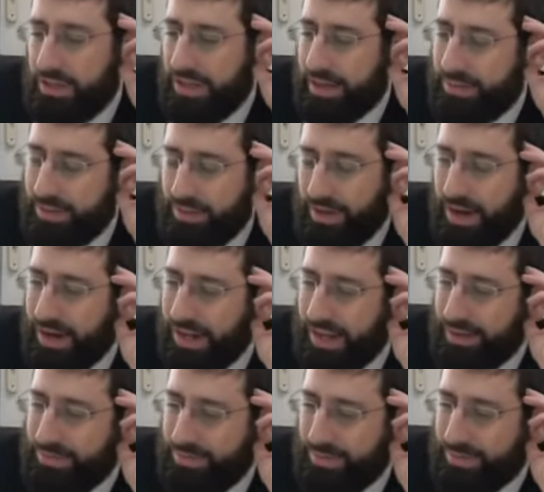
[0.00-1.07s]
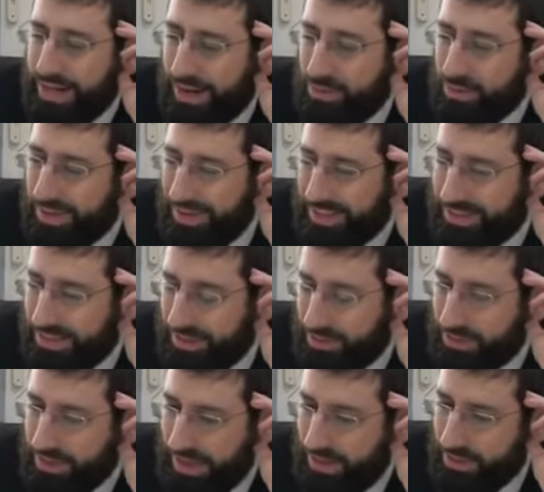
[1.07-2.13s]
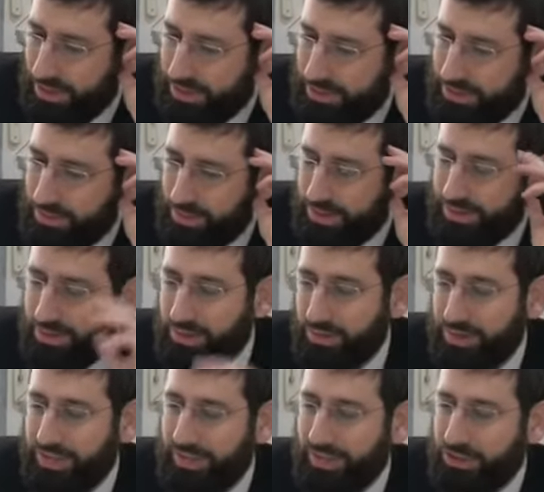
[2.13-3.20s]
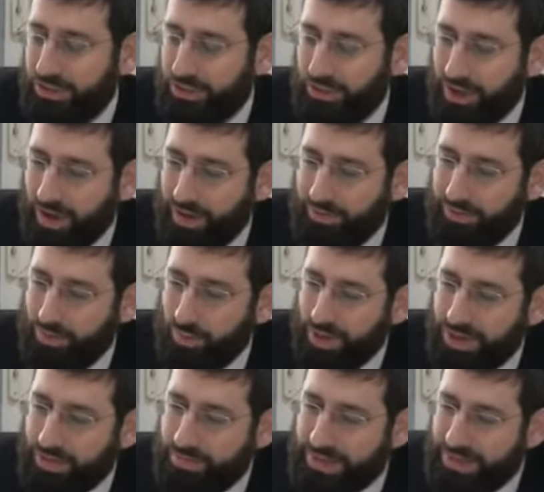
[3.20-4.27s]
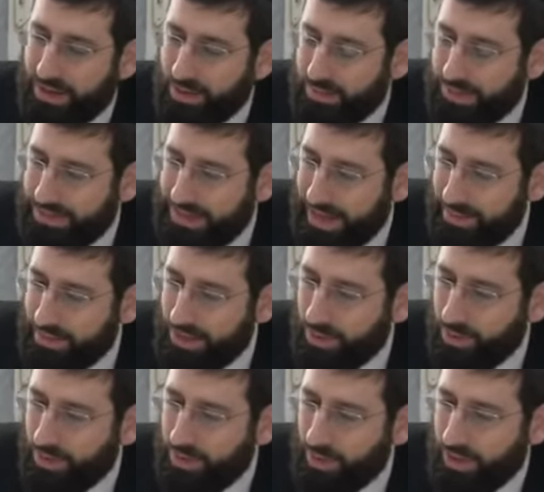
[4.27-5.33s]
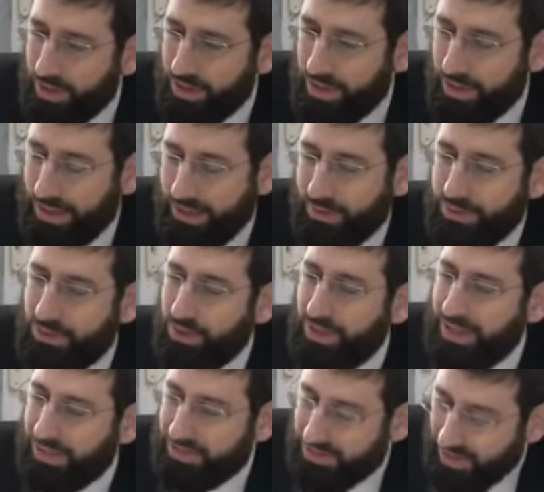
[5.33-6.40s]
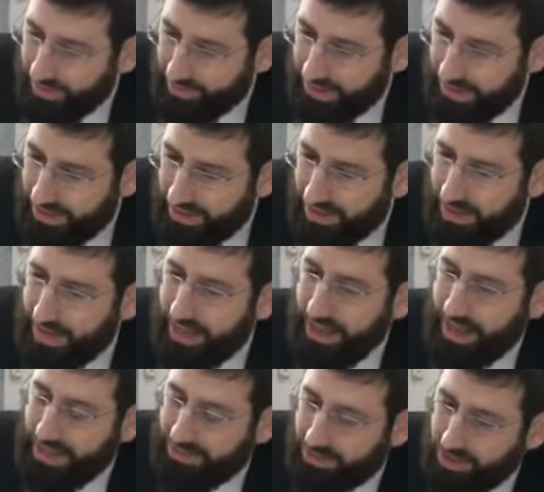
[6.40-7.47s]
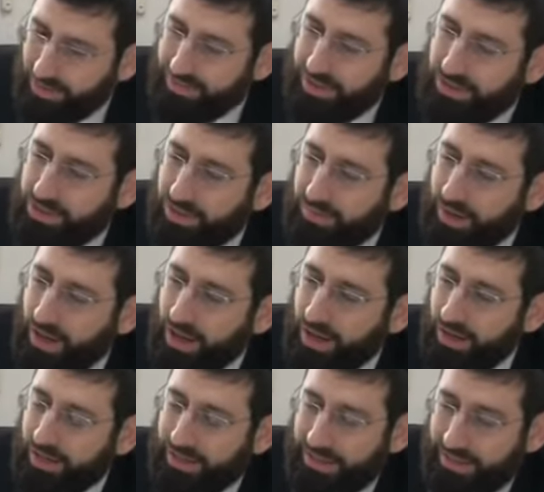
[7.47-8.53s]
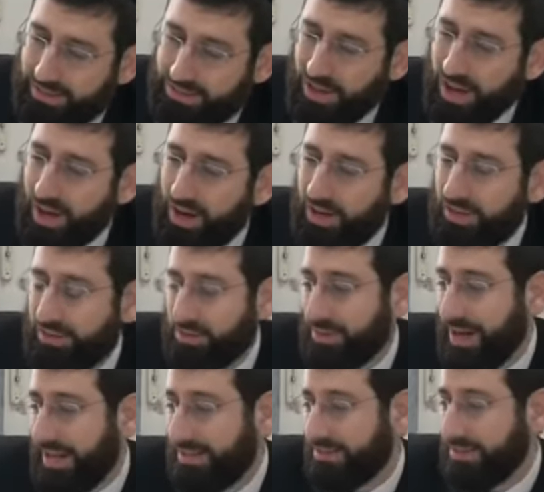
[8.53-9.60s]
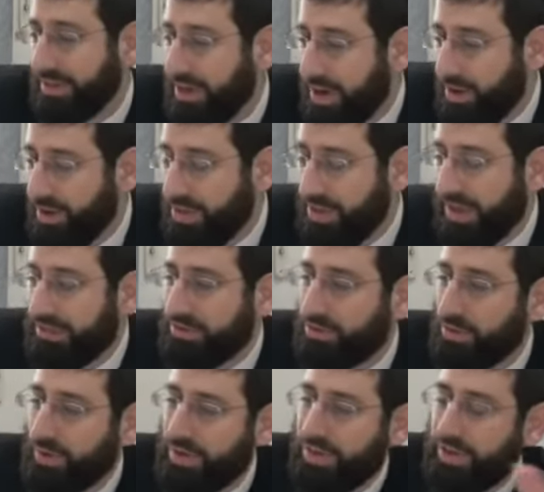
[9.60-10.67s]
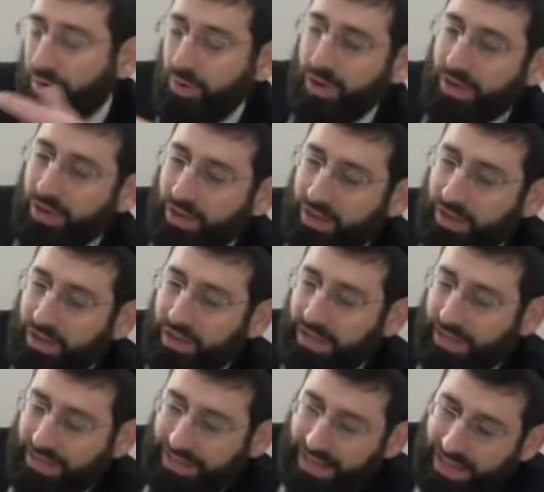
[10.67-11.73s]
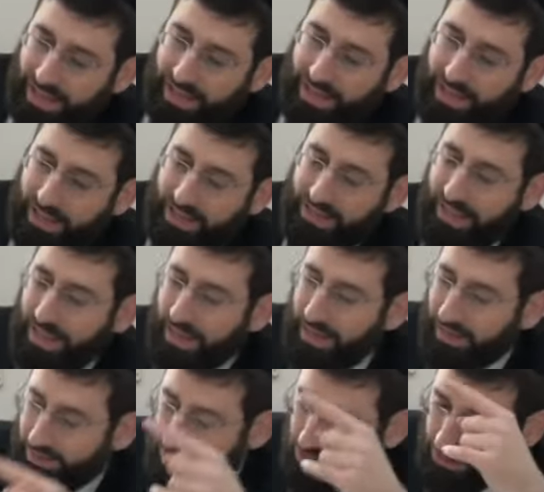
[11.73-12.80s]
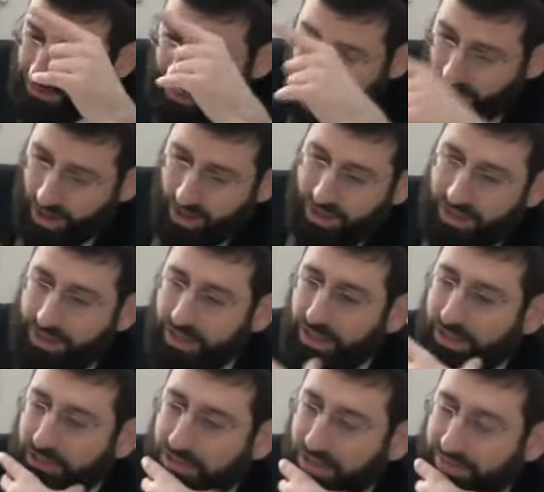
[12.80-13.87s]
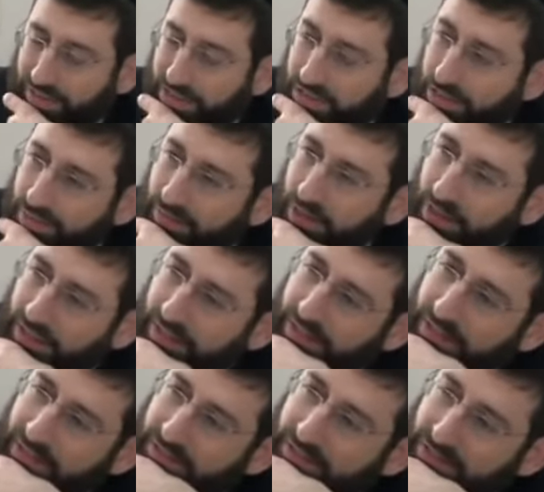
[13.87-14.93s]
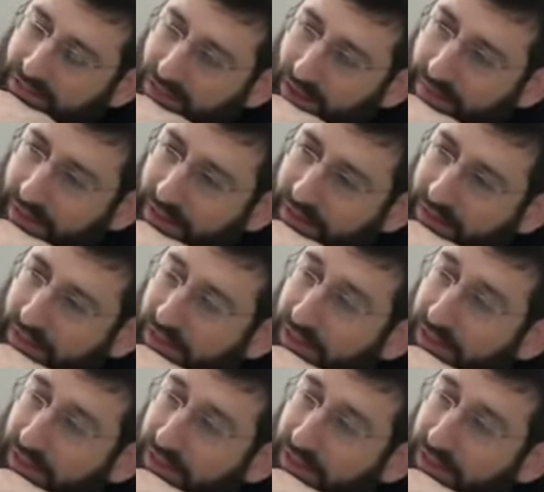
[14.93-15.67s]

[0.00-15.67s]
Yeah, but okay, but we're not really dealing with that question. We're dealing with the issue of what do you mean they were matame all the oil? It was only a suffix, and suffix tuma is tahar. So we're answering no. They stored the oil in the heichal, and the heichal is just hayachid. Suffix tuma is tame.